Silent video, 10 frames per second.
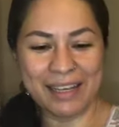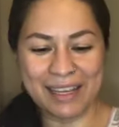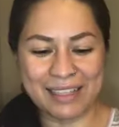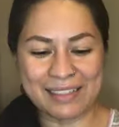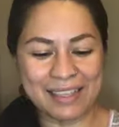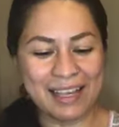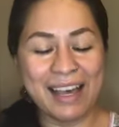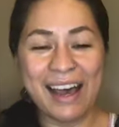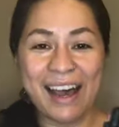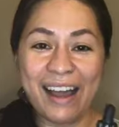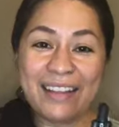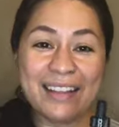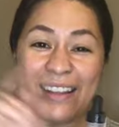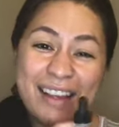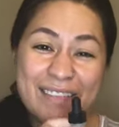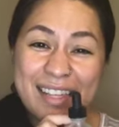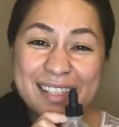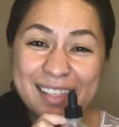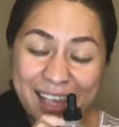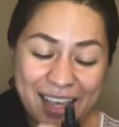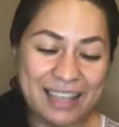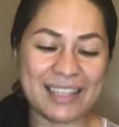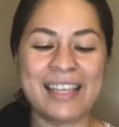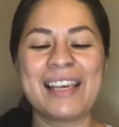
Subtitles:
and I love this thing